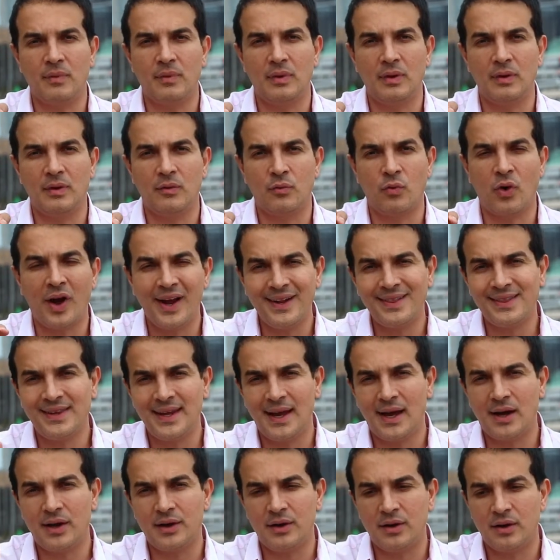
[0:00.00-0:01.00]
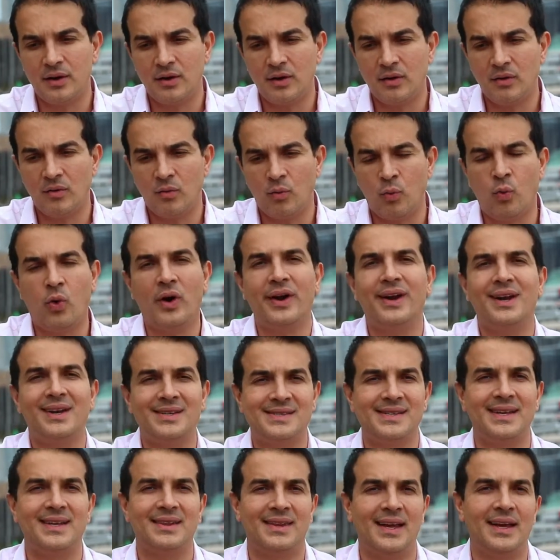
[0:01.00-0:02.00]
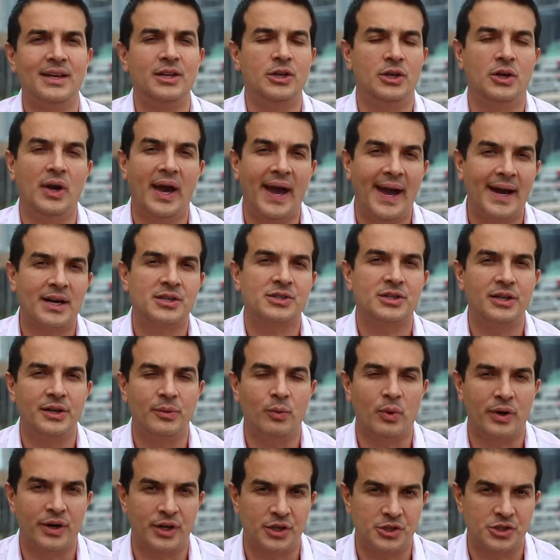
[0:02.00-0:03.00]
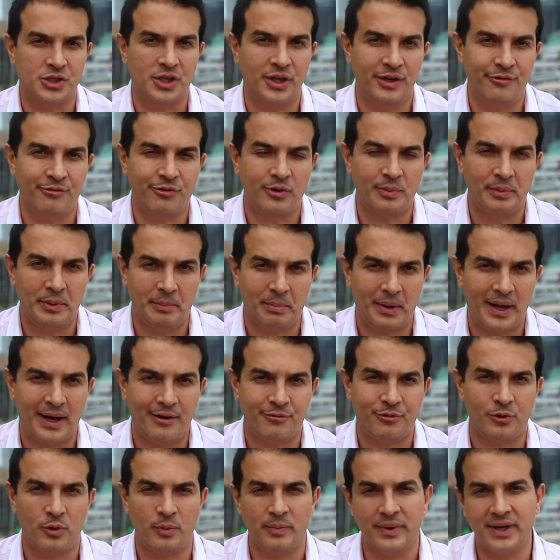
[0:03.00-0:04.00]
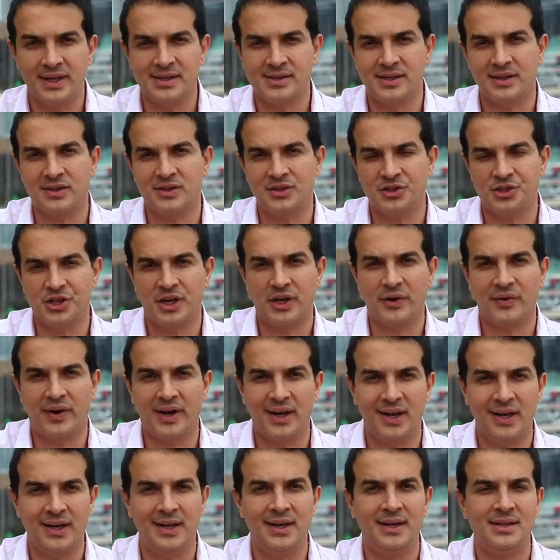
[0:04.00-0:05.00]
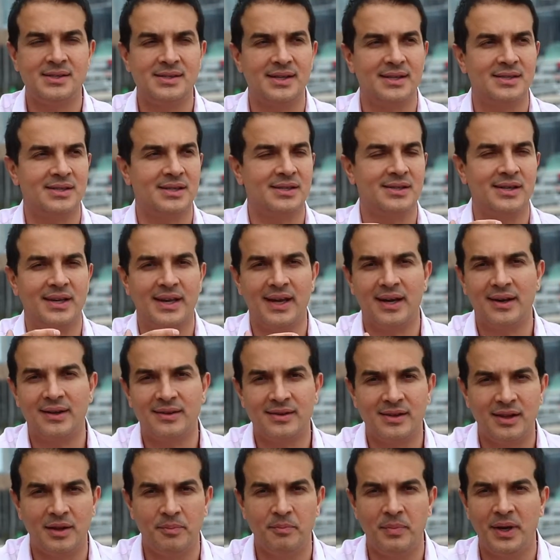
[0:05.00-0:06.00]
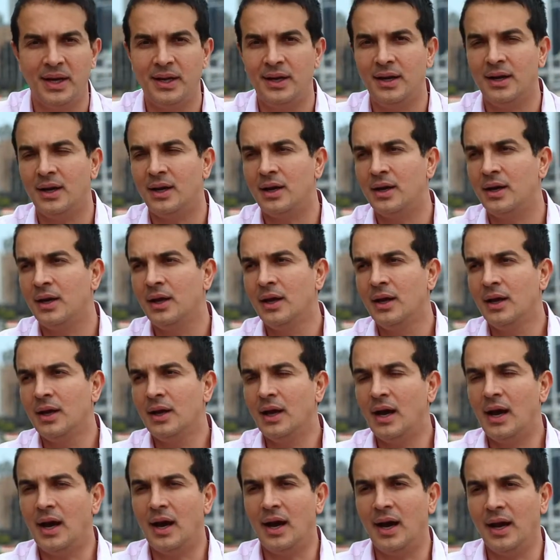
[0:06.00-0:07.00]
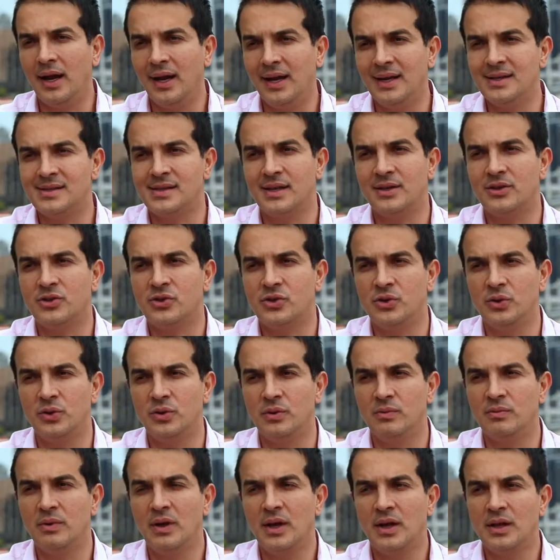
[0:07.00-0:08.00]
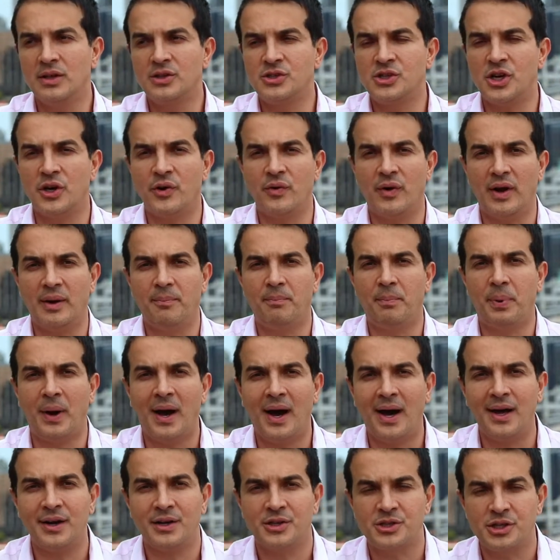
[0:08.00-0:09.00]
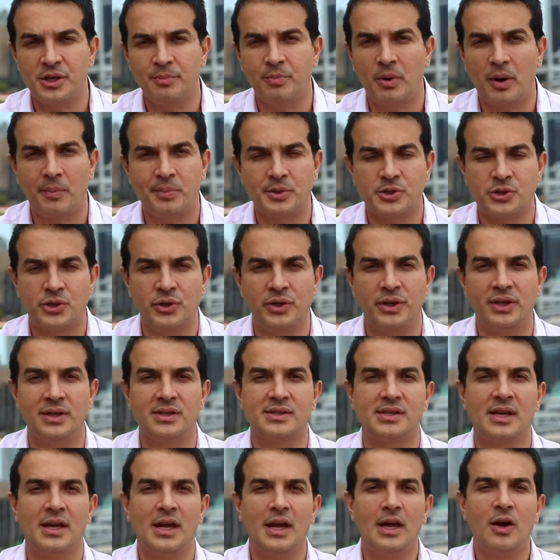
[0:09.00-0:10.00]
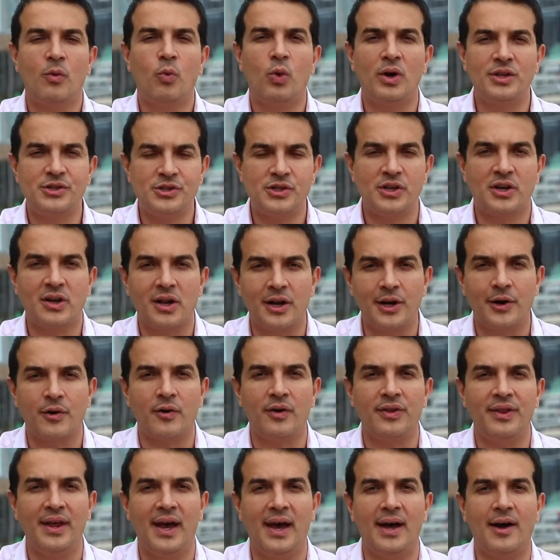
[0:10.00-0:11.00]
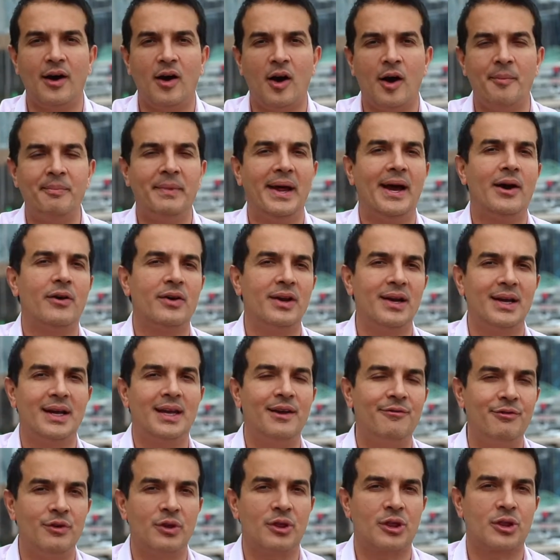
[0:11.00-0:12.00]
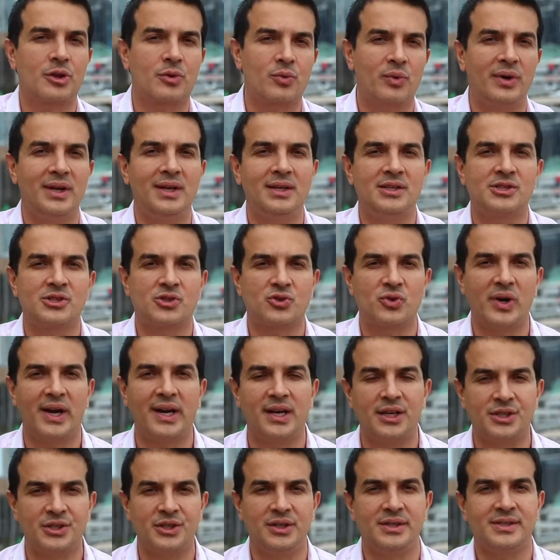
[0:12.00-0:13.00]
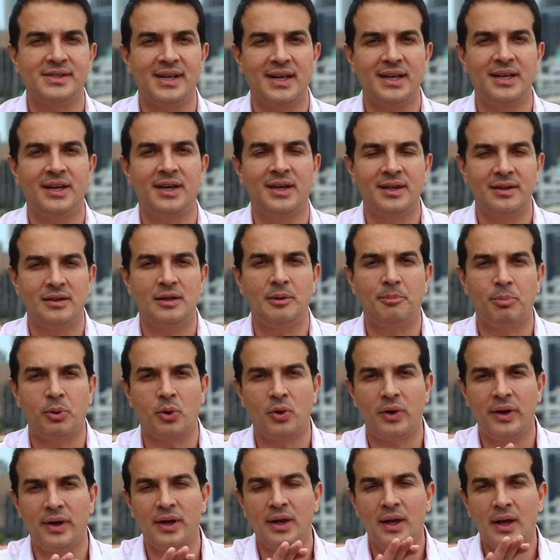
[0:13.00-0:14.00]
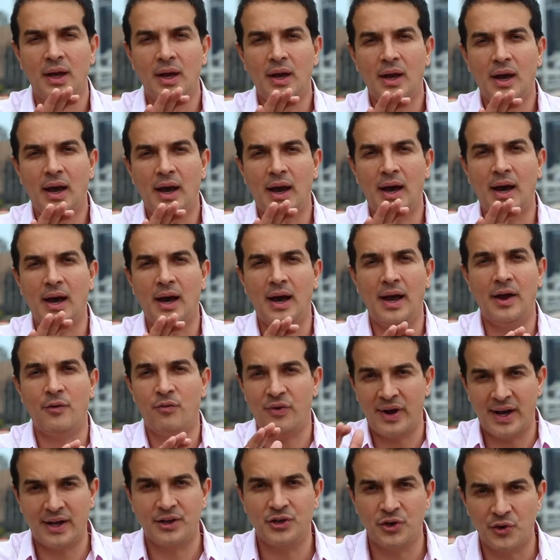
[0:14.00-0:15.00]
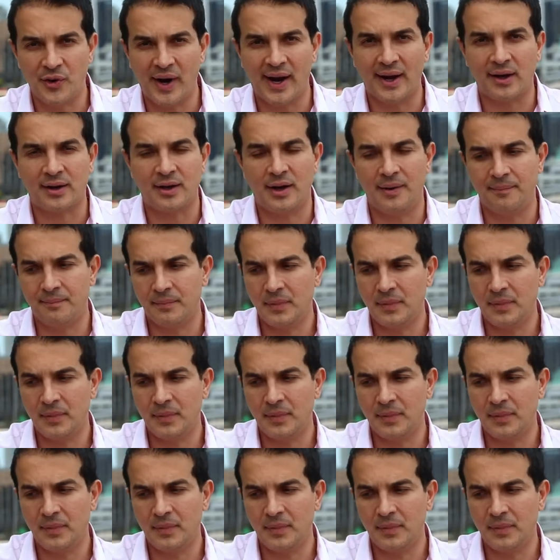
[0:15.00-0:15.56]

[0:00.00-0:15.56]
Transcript: write down what is it that you actually want to achieve from the platform. Is it to generate leads? Is it to get into the media? Is it to generate partnership opportunities? Once you're clear on that, I'm now going to give you 3 strategies that you can deploy around your outcome.